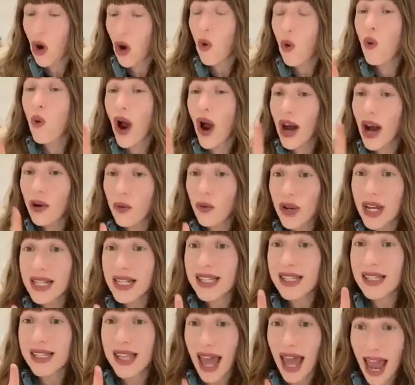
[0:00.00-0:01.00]
When we
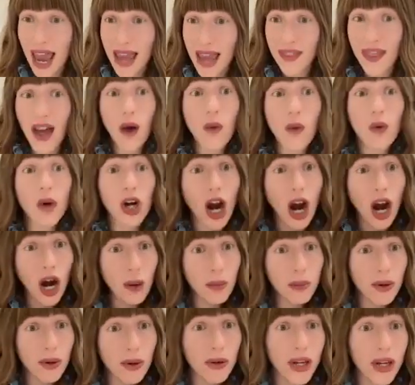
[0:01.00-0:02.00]
say that we're
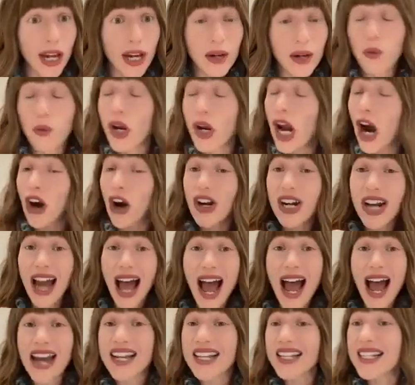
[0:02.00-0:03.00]
heartbroken, we are
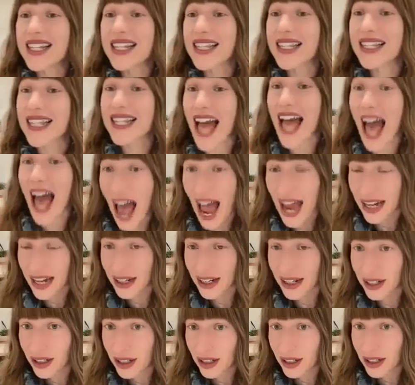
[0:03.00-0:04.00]
not sad,
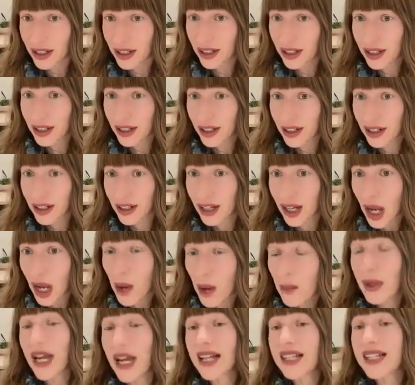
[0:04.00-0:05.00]

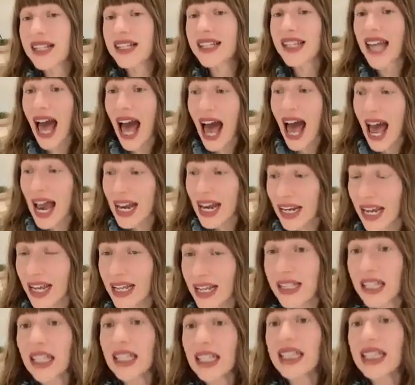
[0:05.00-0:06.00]
because
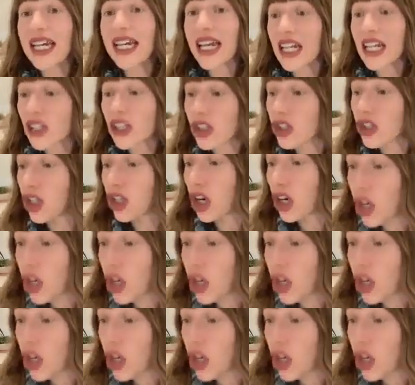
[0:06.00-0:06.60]
sadness leads